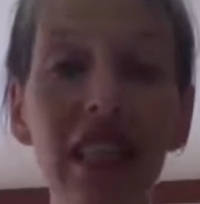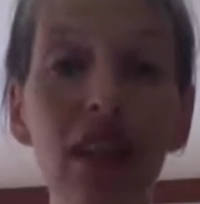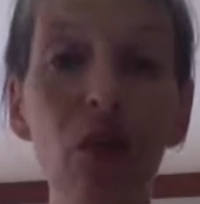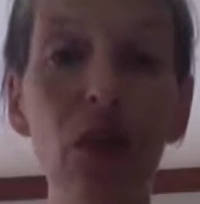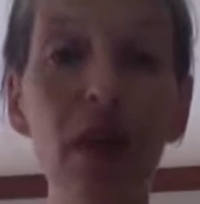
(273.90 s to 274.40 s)

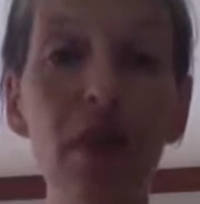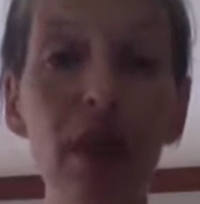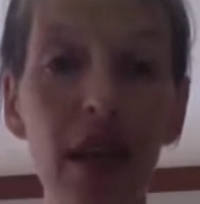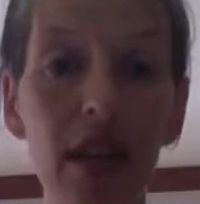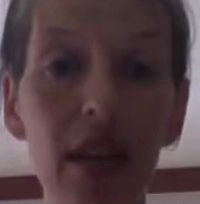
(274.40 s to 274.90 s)
the
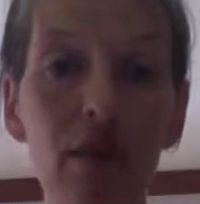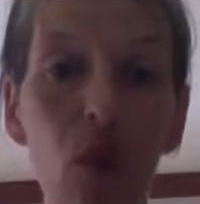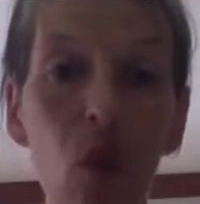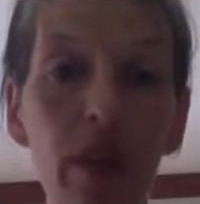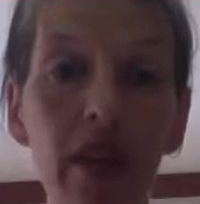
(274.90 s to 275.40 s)
reproductive
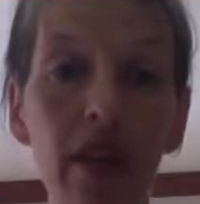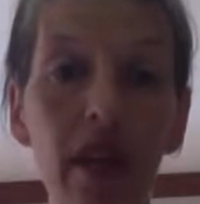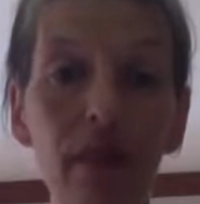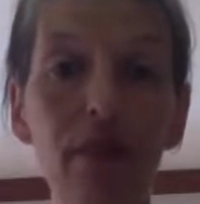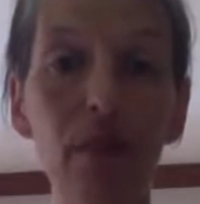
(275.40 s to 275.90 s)
organ
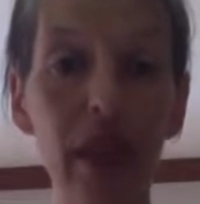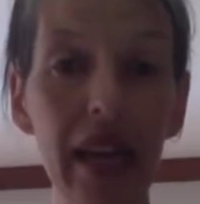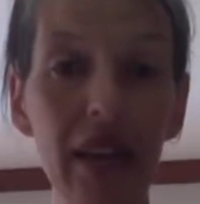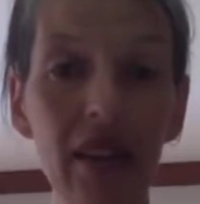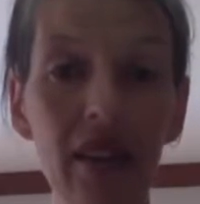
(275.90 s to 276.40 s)
of the
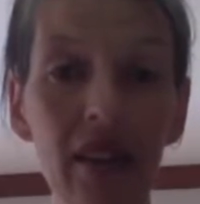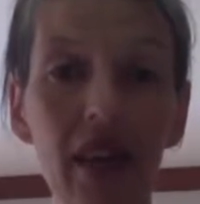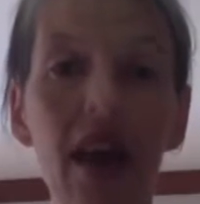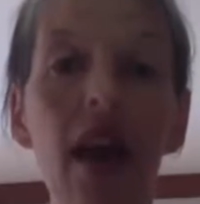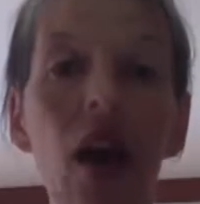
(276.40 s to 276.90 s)
plant.
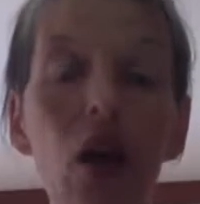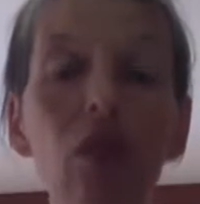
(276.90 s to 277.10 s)
Our